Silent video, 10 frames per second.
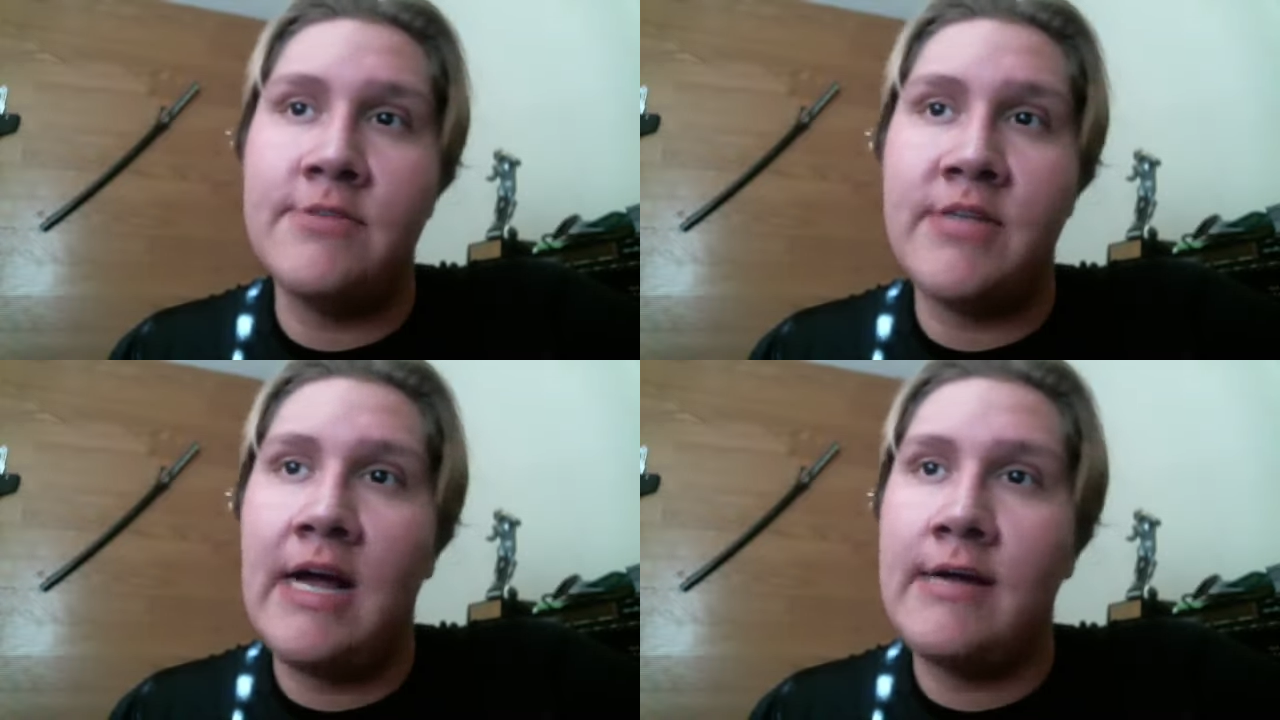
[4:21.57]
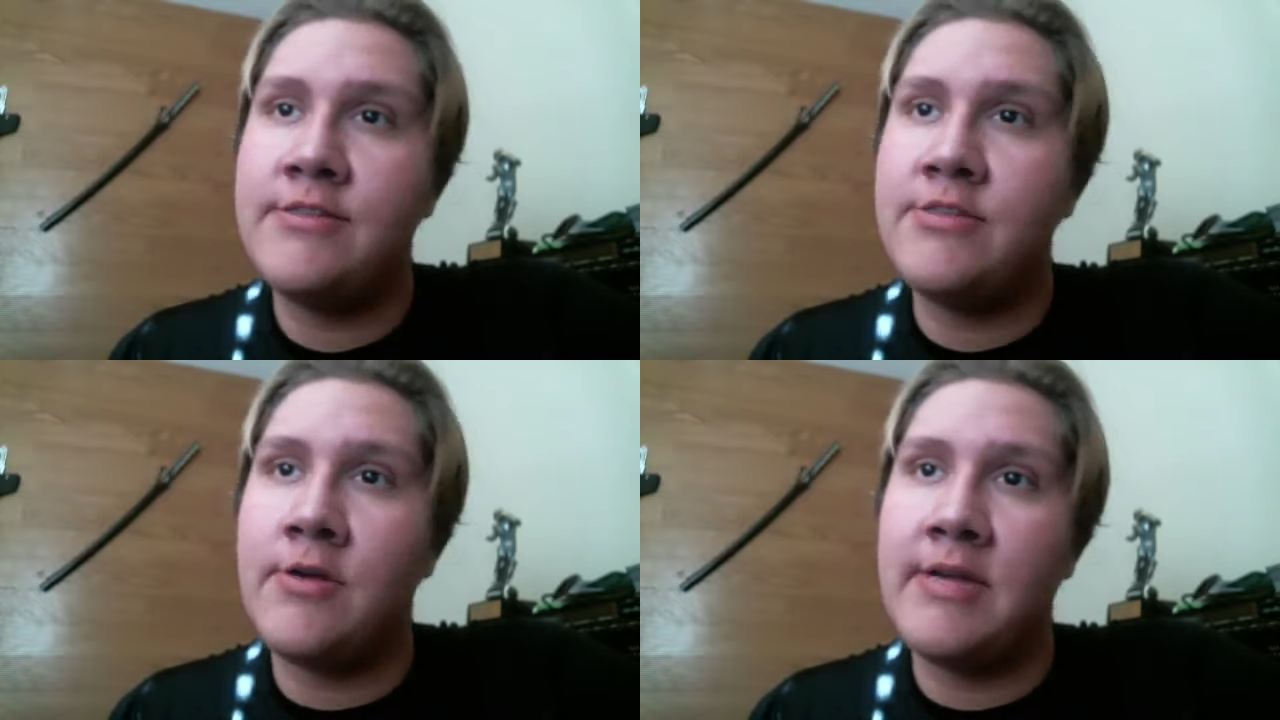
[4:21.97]
I'll
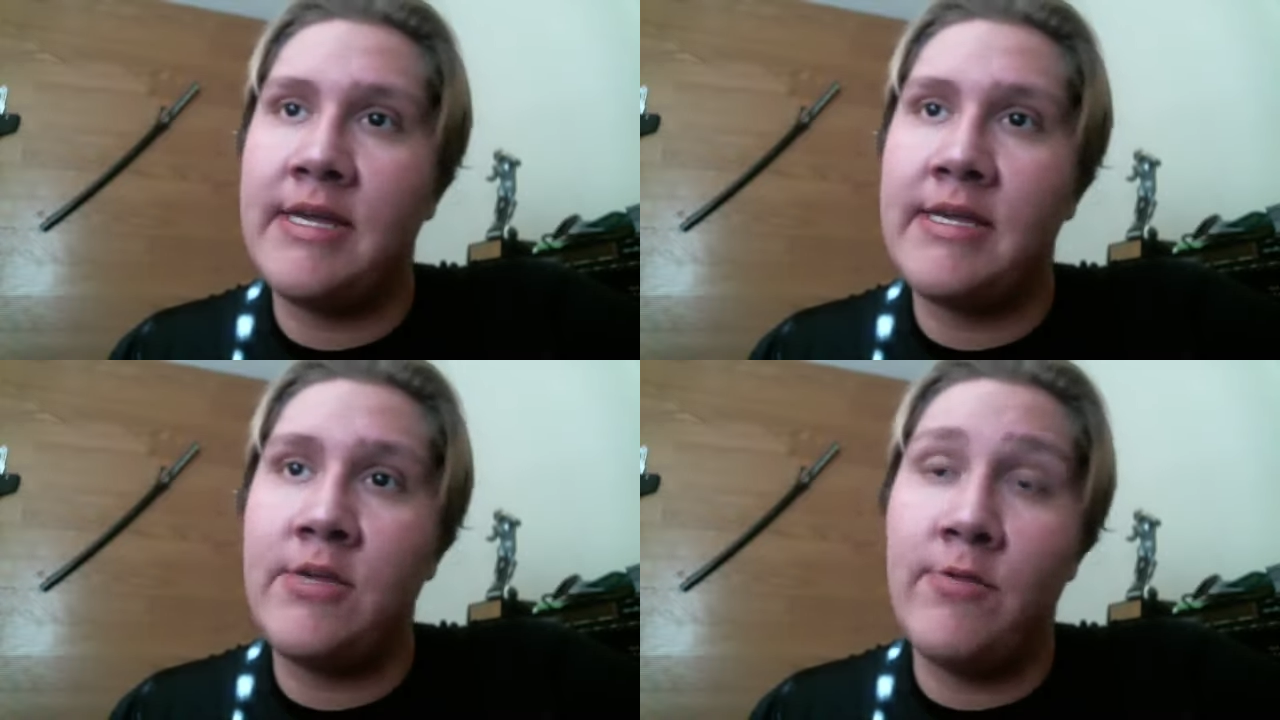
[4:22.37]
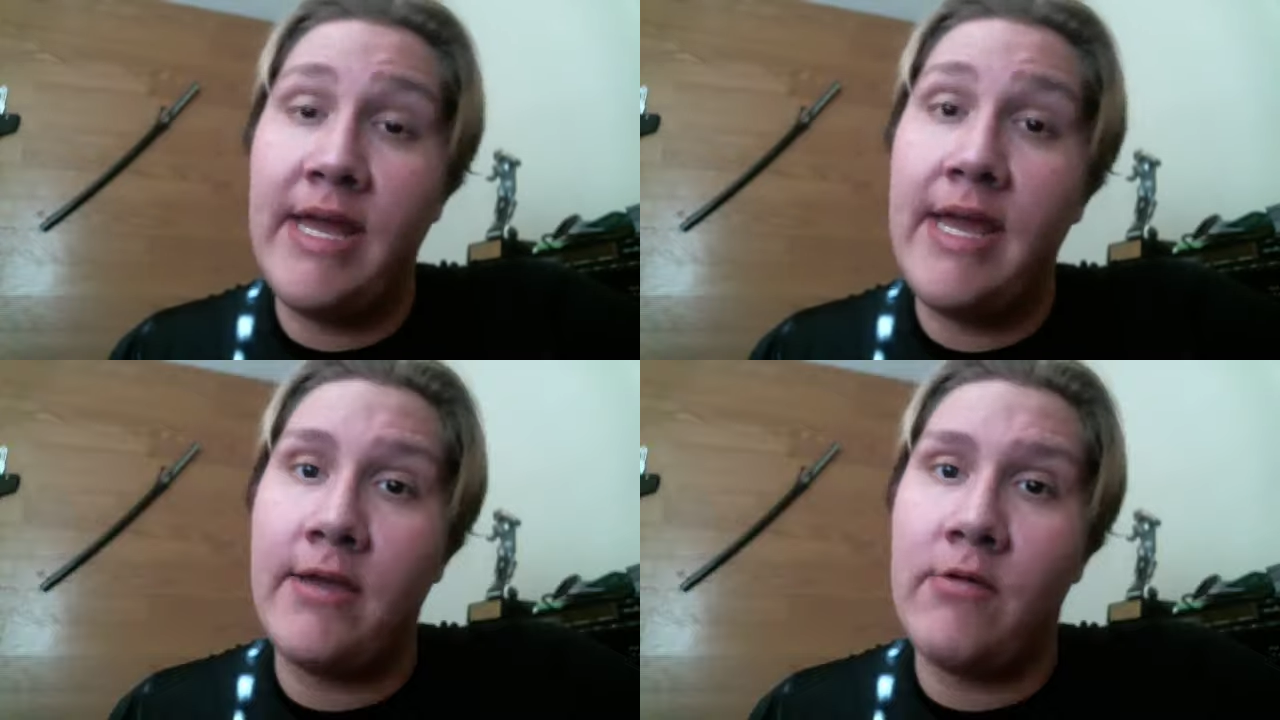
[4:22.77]
start a
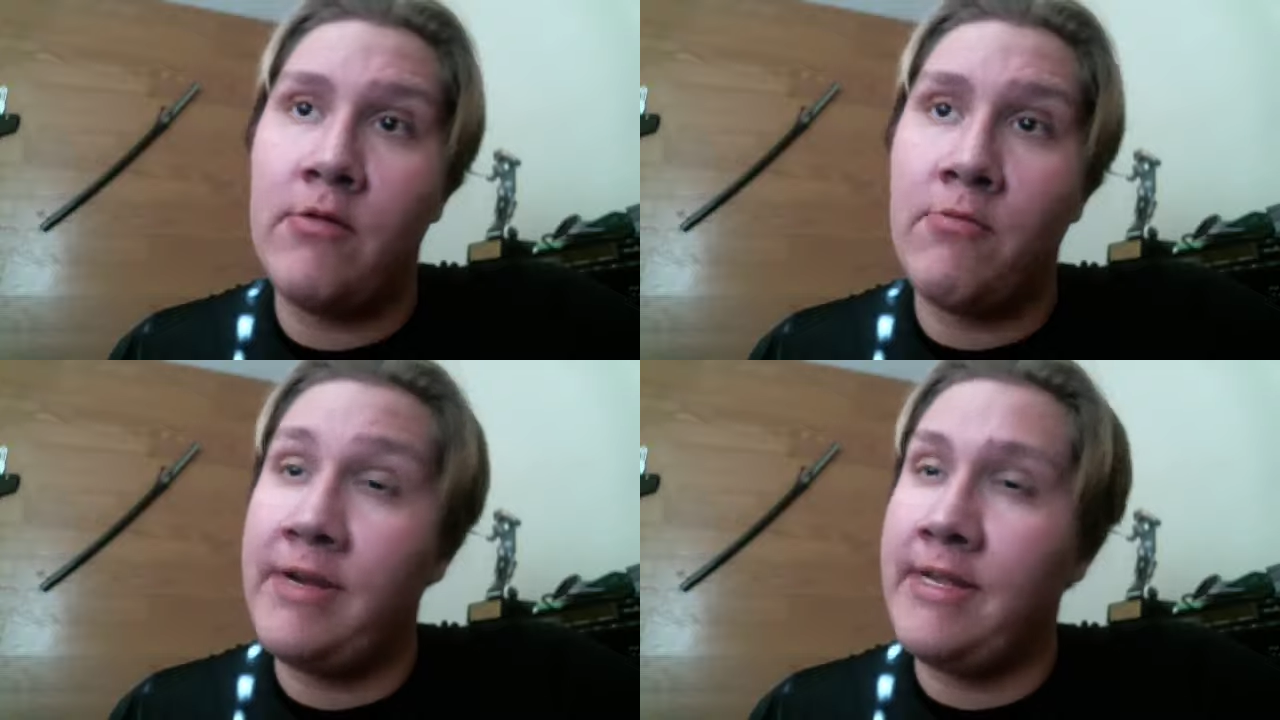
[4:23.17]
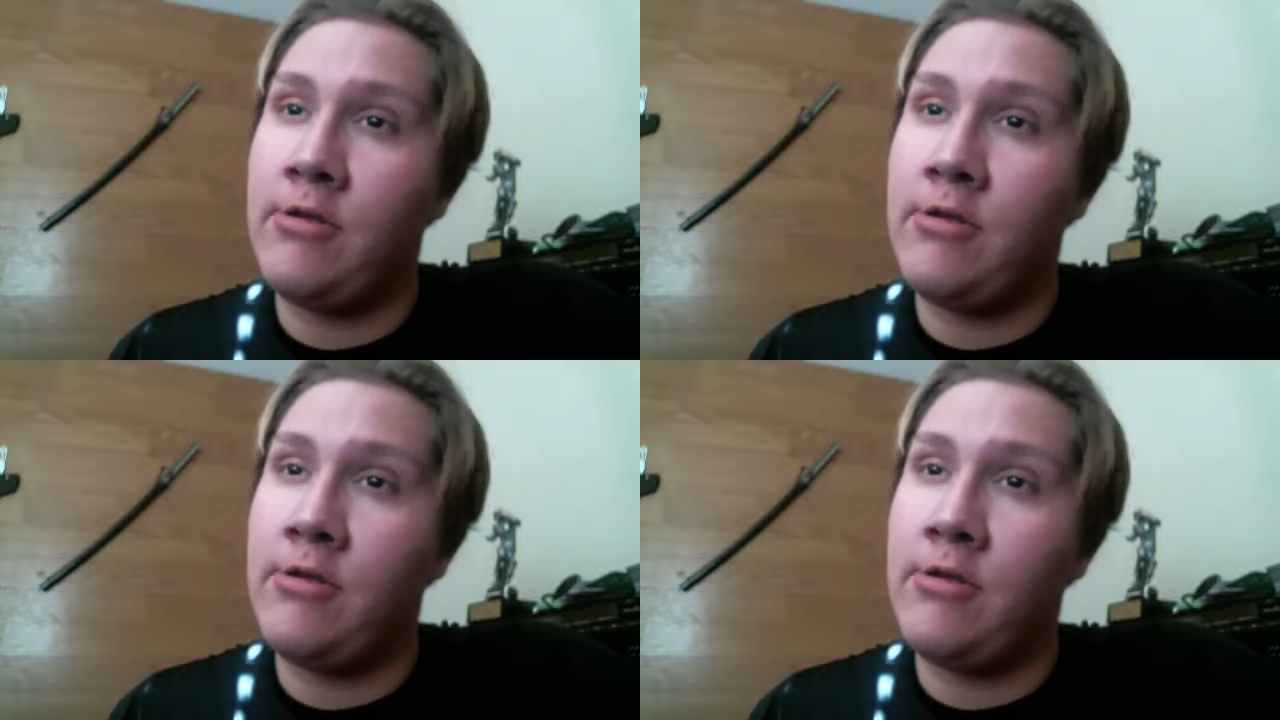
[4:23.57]
Q&A or reading your